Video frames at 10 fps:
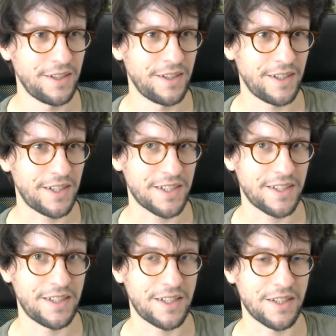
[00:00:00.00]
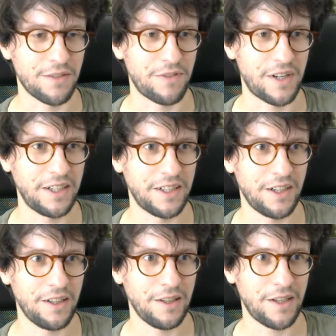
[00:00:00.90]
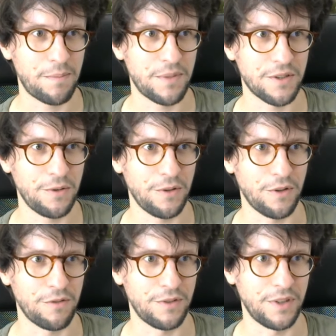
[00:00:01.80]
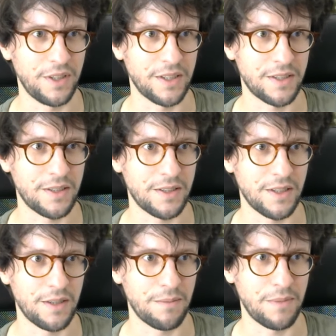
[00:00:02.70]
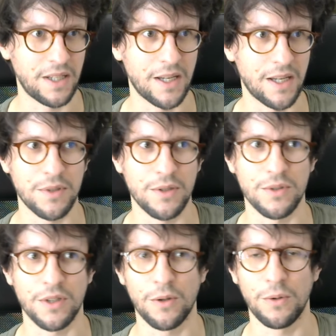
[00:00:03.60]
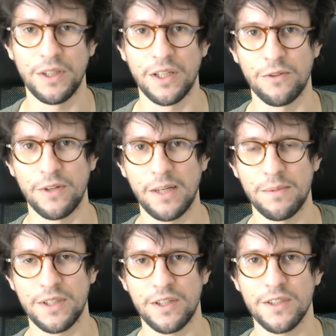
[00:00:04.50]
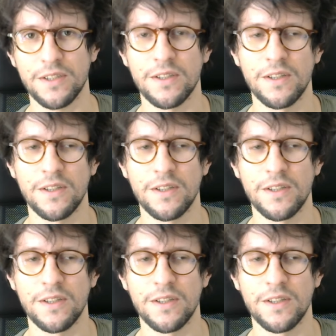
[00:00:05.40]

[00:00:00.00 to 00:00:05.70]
Yes, this is the final episode of these Make Games Using Odin and Raylib series.